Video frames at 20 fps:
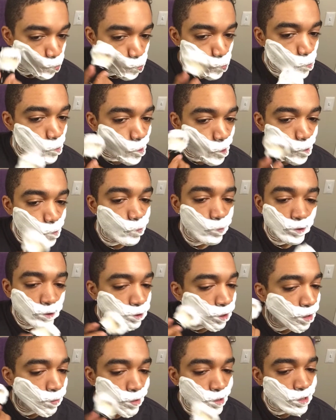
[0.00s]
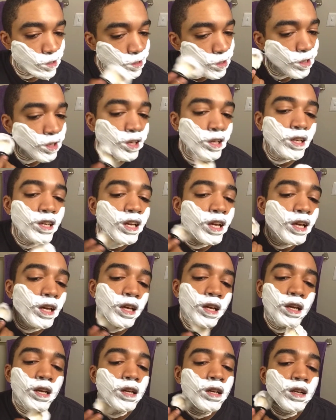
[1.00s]
yeah, so I basically get
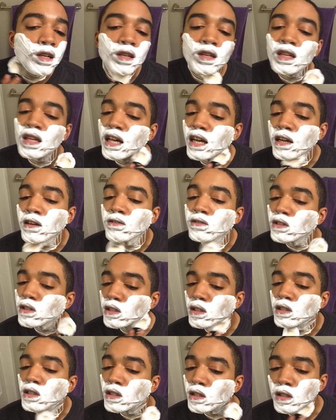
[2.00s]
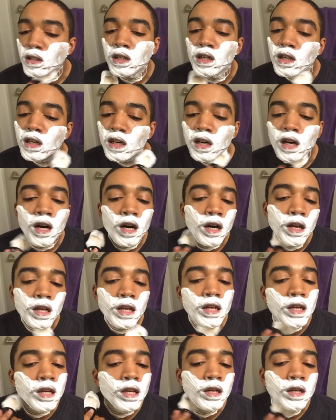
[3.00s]
a lavender,
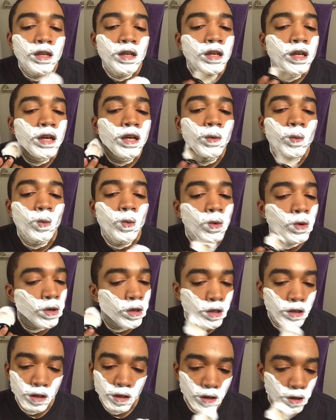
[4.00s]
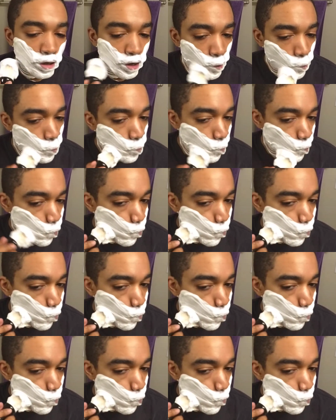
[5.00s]
honey, and wood note.